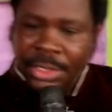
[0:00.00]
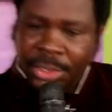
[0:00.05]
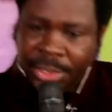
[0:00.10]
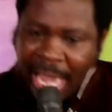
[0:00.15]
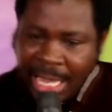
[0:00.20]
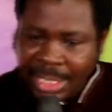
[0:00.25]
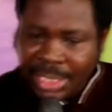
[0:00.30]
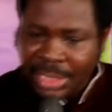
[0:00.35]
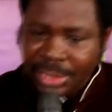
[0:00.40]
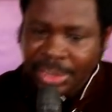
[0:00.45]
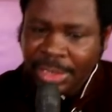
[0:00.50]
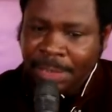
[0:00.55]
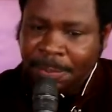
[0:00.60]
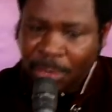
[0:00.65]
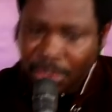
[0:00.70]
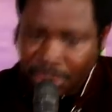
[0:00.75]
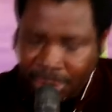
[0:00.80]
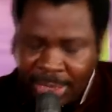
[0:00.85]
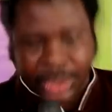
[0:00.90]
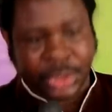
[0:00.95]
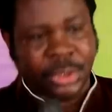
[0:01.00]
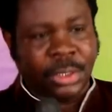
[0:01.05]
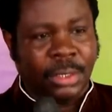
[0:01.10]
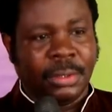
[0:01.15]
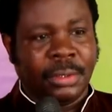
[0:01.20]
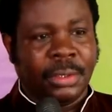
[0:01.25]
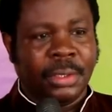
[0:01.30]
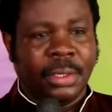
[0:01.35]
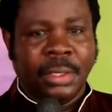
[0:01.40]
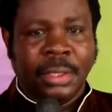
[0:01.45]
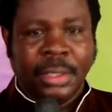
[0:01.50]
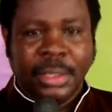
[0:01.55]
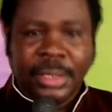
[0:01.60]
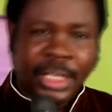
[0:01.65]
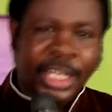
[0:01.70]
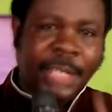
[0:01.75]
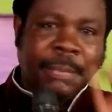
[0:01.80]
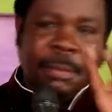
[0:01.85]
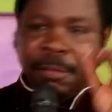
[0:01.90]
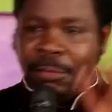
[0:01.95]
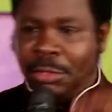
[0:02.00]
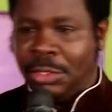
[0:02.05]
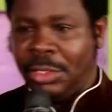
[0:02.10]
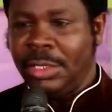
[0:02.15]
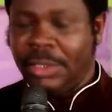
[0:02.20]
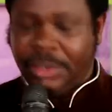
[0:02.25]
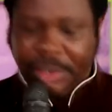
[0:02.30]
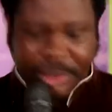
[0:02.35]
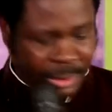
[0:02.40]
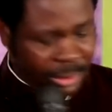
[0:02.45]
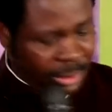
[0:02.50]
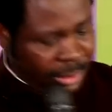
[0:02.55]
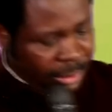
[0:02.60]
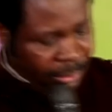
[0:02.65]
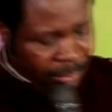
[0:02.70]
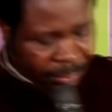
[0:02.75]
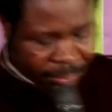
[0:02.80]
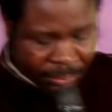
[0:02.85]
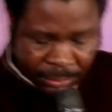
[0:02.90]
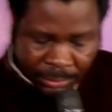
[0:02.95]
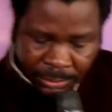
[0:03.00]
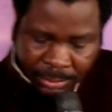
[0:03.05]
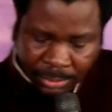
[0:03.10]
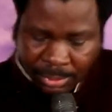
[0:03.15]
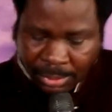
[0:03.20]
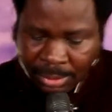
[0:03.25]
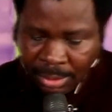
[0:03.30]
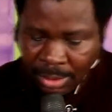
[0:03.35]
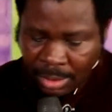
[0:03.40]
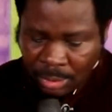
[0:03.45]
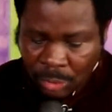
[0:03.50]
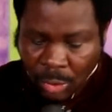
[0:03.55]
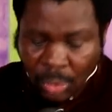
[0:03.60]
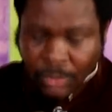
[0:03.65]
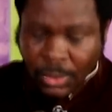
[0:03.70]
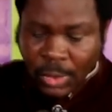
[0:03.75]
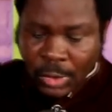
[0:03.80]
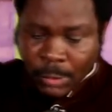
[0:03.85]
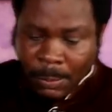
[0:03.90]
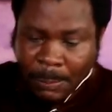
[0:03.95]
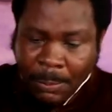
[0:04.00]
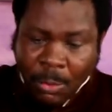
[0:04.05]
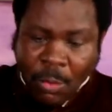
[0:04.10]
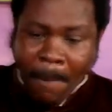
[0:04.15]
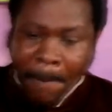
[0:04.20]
Churches need protection in the name of Jesus. So those people who